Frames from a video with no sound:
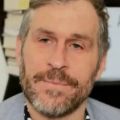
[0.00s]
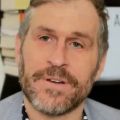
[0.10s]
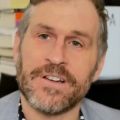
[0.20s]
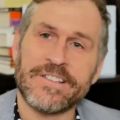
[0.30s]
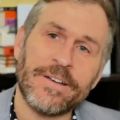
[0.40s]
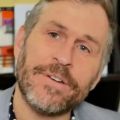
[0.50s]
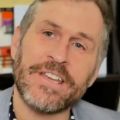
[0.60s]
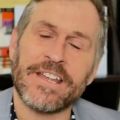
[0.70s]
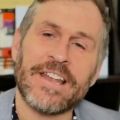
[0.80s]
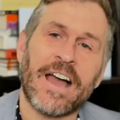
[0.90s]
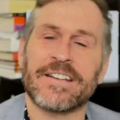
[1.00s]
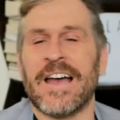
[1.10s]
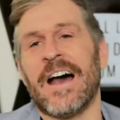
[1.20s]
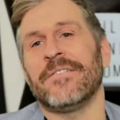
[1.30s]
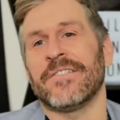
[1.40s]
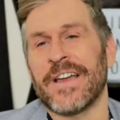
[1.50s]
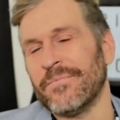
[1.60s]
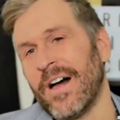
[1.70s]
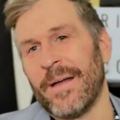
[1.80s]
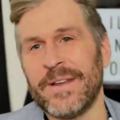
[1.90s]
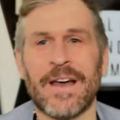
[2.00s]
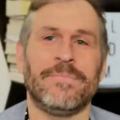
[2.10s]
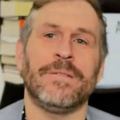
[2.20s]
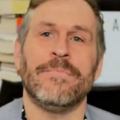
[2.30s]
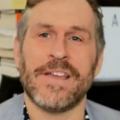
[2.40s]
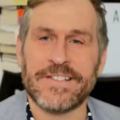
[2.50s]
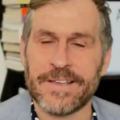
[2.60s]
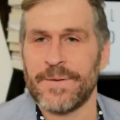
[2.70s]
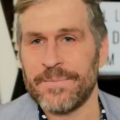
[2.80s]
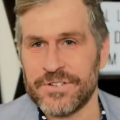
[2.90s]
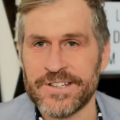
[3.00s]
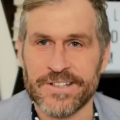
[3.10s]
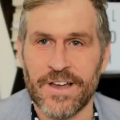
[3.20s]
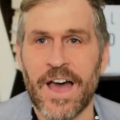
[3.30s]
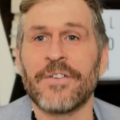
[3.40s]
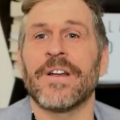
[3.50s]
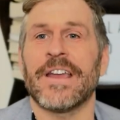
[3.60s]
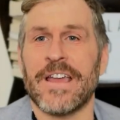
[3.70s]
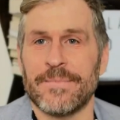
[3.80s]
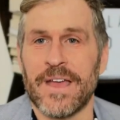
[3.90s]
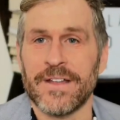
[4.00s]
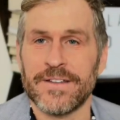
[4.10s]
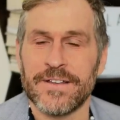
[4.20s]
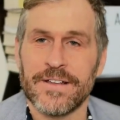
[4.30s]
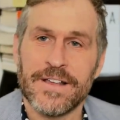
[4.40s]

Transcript: Because then when you get knocked down, you're like, well, I mean, I'm the amazing people just don't know how great I am yet.